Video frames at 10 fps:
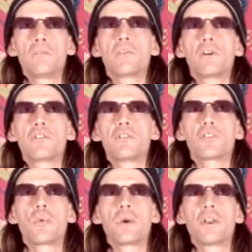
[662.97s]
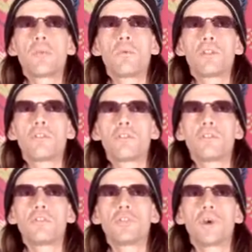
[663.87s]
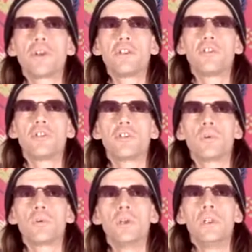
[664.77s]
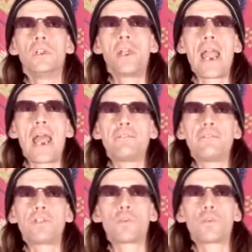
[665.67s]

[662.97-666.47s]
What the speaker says: Verse 21 through 22. And the